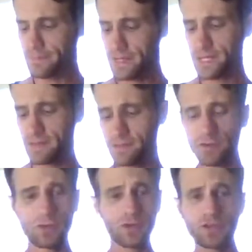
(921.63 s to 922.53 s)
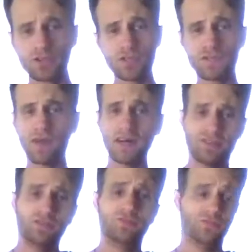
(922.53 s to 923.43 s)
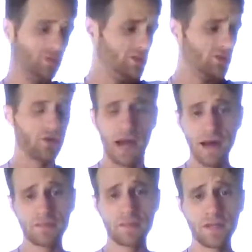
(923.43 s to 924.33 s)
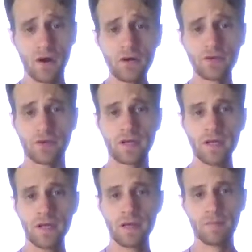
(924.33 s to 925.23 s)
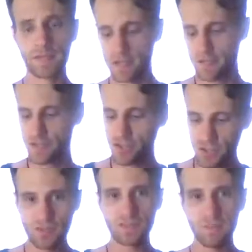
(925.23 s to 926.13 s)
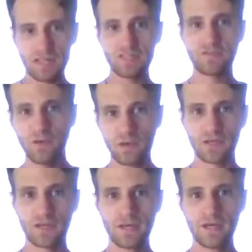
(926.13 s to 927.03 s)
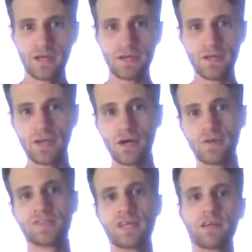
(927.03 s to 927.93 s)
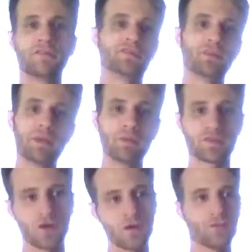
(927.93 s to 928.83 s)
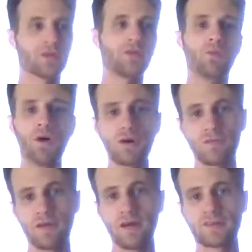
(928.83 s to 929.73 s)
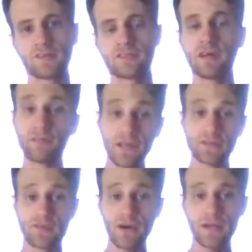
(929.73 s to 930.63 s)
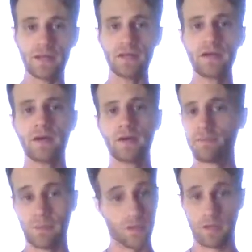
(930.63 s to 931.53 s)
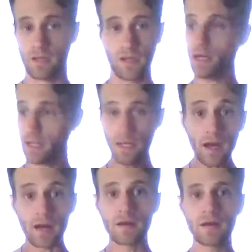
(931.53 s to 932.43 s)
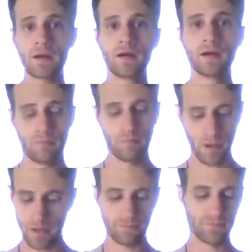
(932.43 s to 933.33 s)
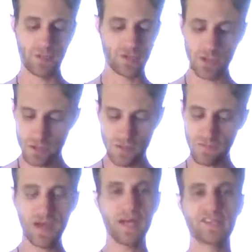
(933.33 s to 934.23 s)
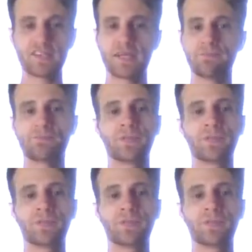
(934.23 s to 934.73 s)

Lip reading: And if you're doing a juice fast, you really don't have to be hungry because the juice makes you fuller. You know, instead of some people start off with like a water fast and stuff, and that's great. I mean, heck yeah. But the juice fasting,